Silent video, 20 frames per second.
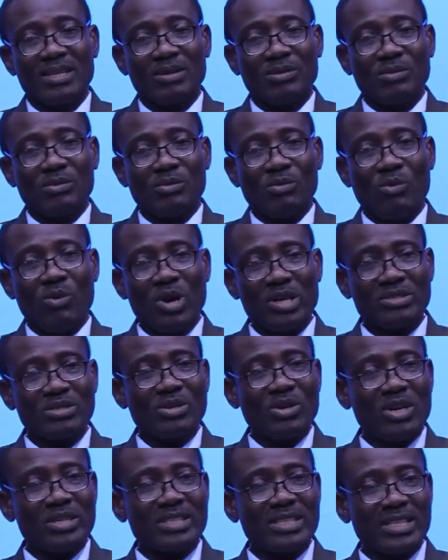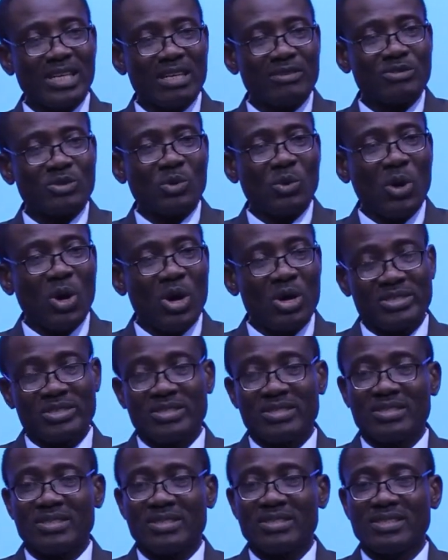what God gave to
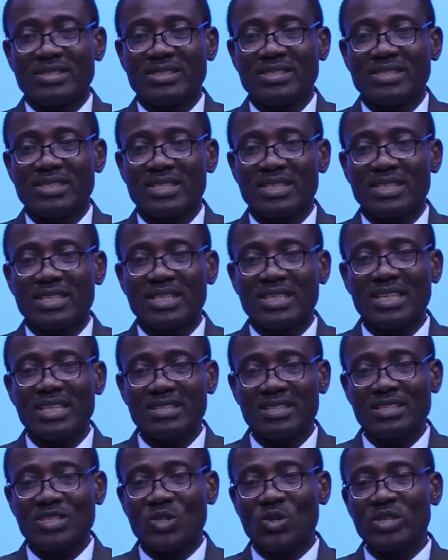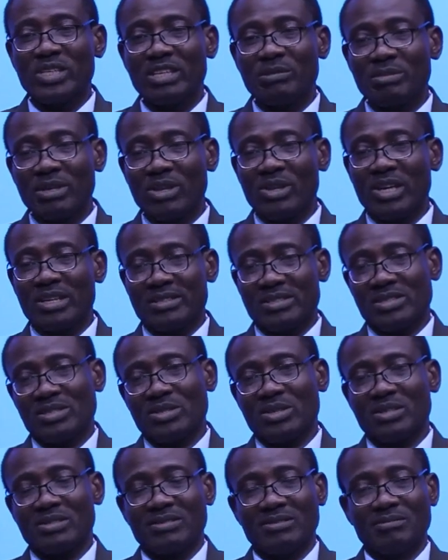us is his only begotten
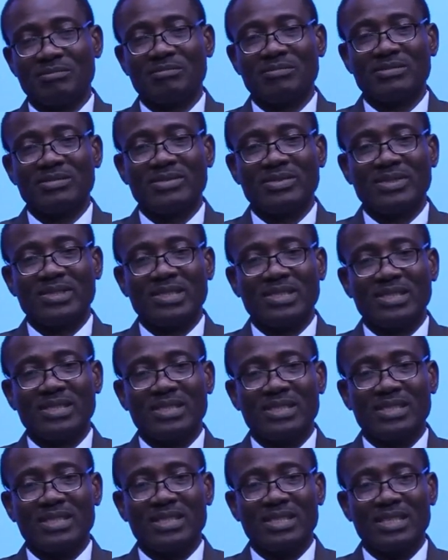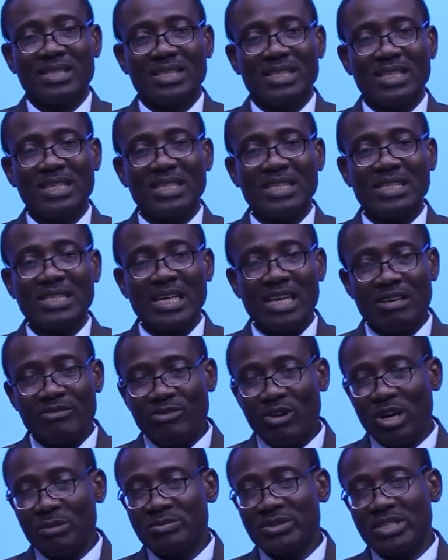Son. He gave
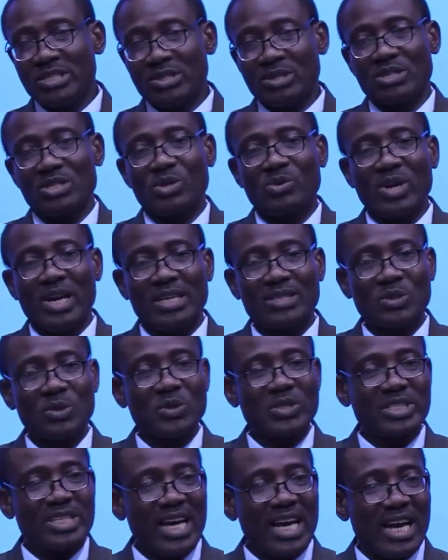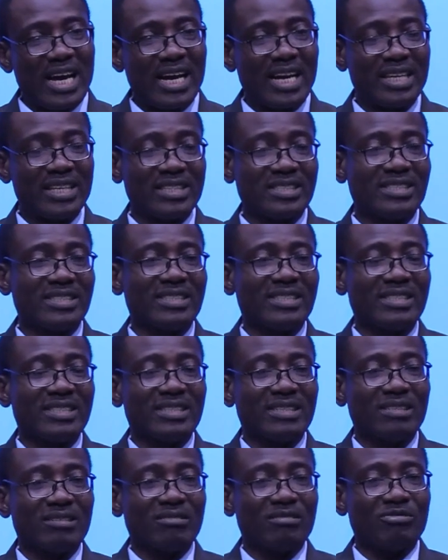up Jesus Christ to die
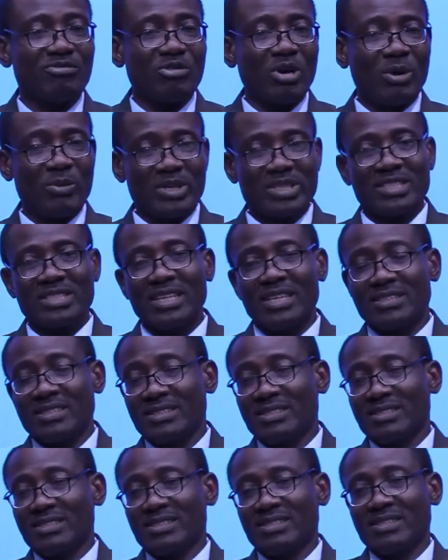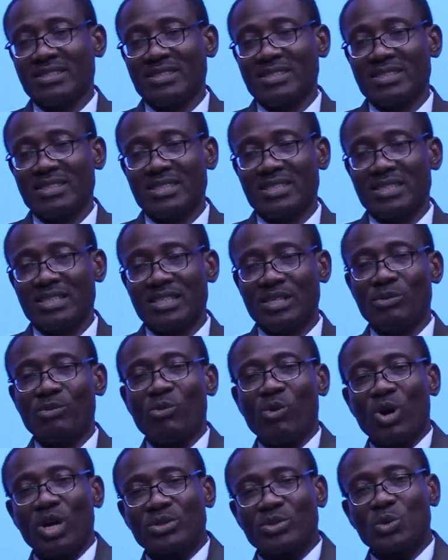for our sin, the
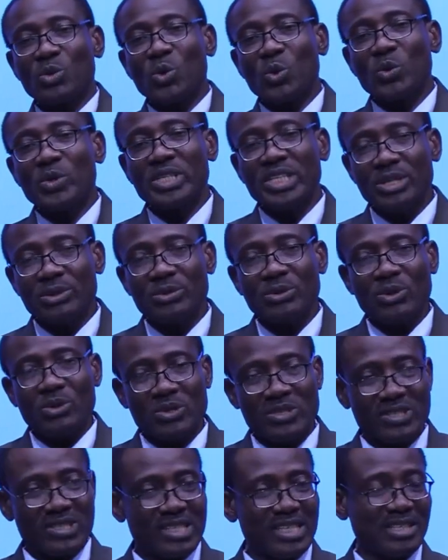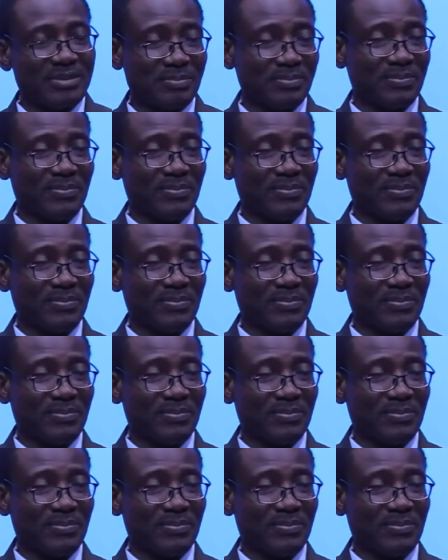one who knew no sin.